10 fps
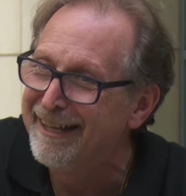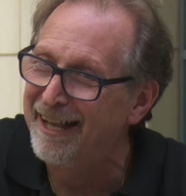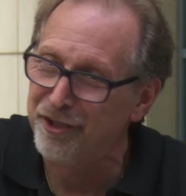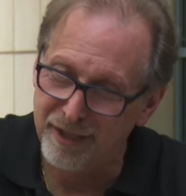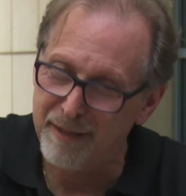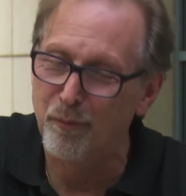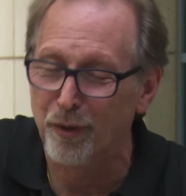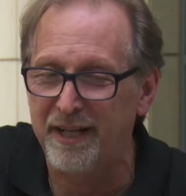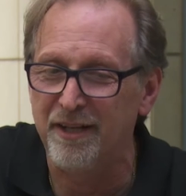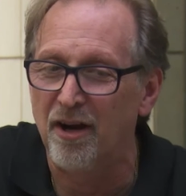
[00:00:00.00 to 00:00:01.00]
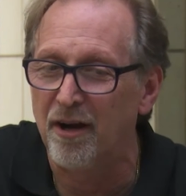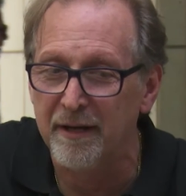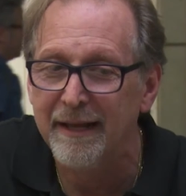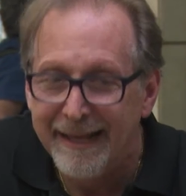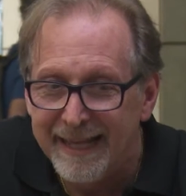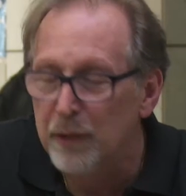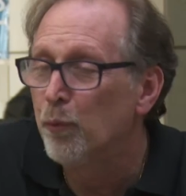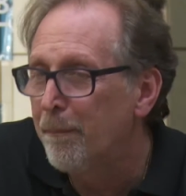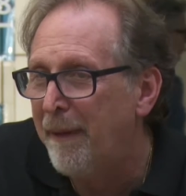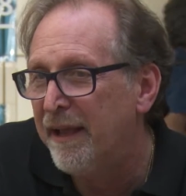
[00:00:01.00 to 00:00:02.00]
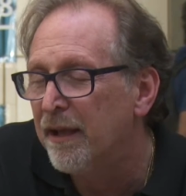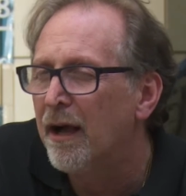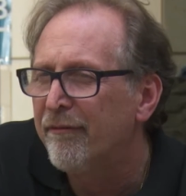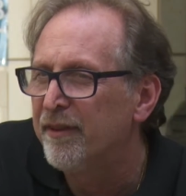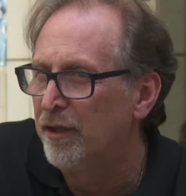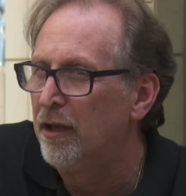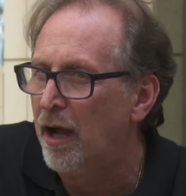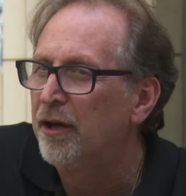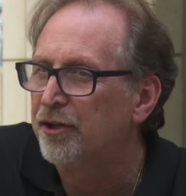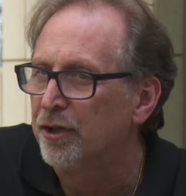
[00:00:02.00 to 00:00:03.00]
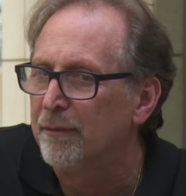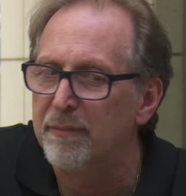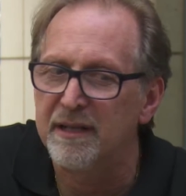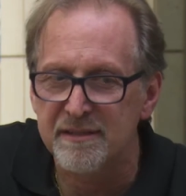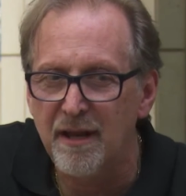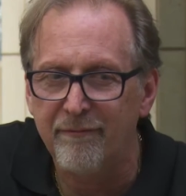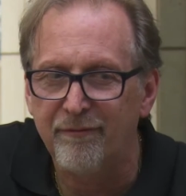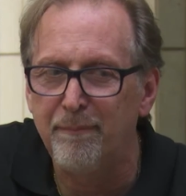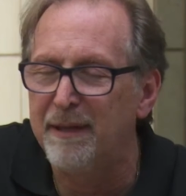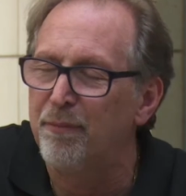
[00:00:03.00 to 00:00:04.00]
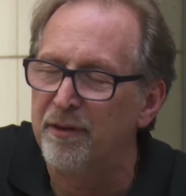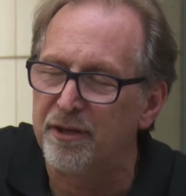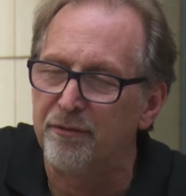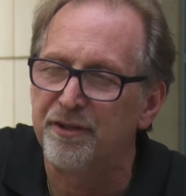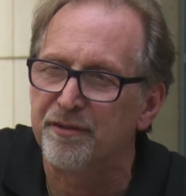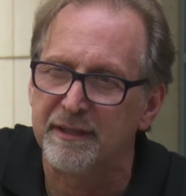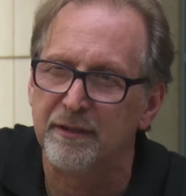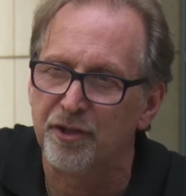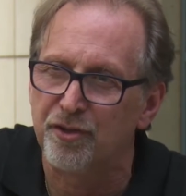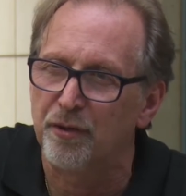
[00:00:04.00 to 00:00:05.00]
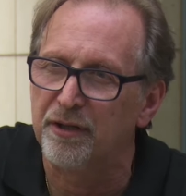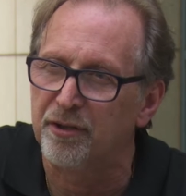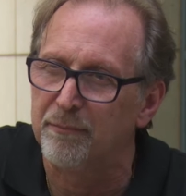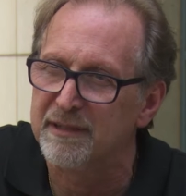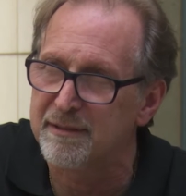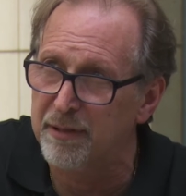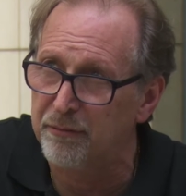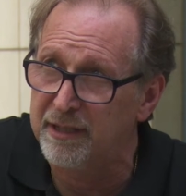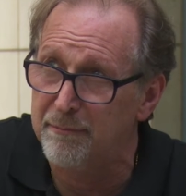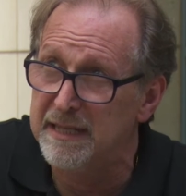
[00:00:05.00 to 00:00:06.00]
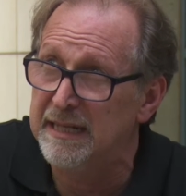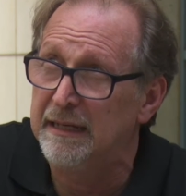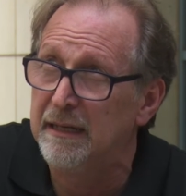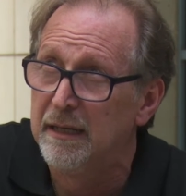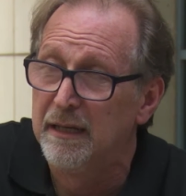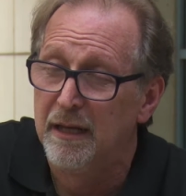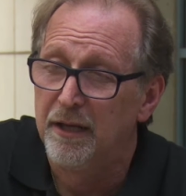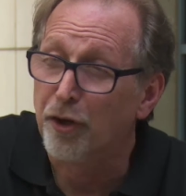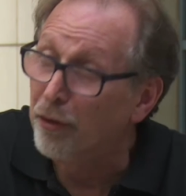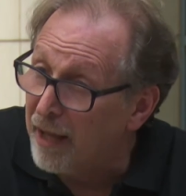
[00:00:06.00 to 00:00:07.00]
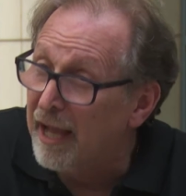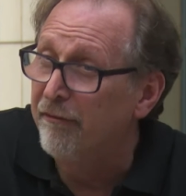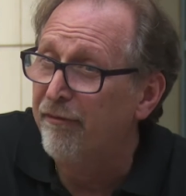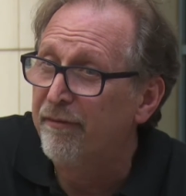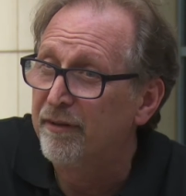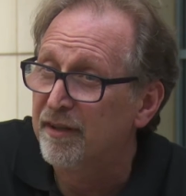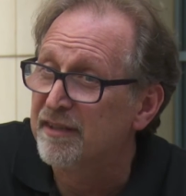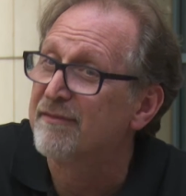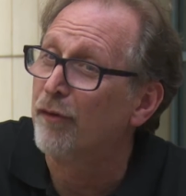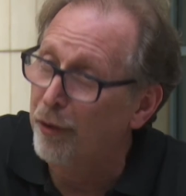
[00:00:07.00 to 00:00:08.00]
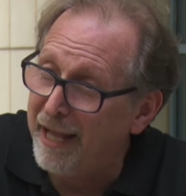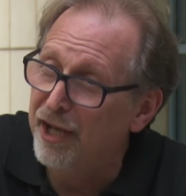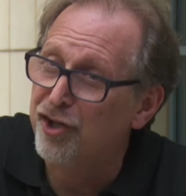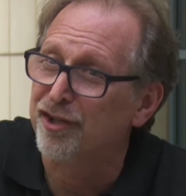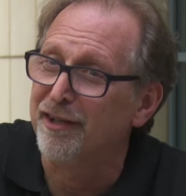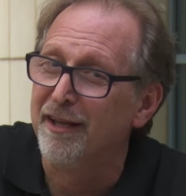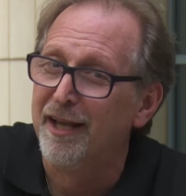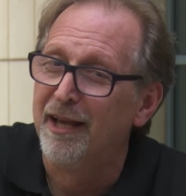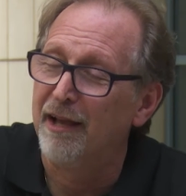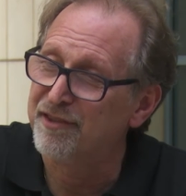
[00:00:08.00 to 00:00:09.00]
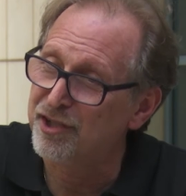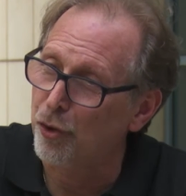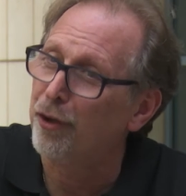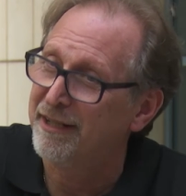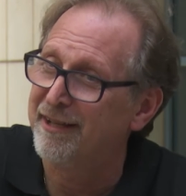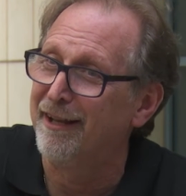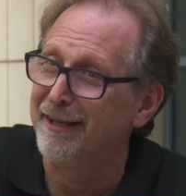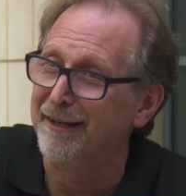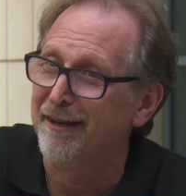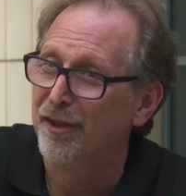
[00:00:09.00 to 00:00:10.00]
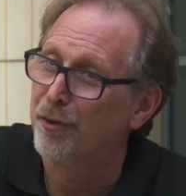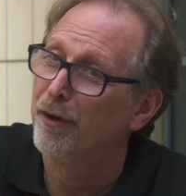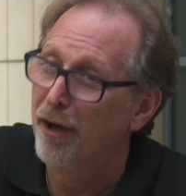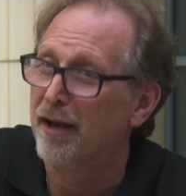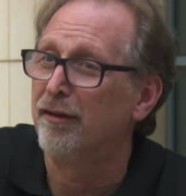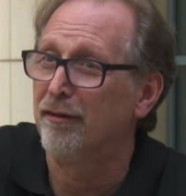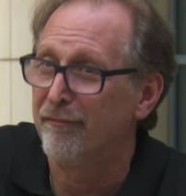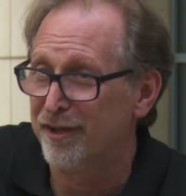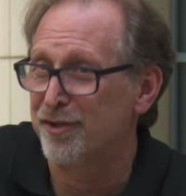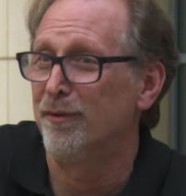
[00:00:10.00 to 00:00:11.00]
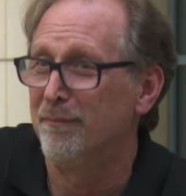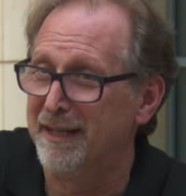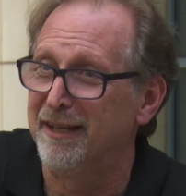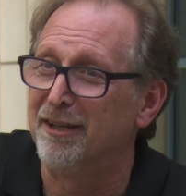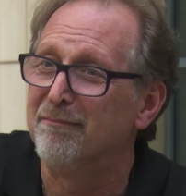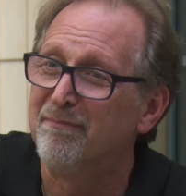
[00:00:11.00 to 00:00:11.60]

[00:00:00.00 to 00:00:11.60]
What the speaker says: and you keep working hard, it will pay off in the long term. But it's not for people that are interested in the short term. It's about committing your life to this vocation of storytelling through an audio-visual medium.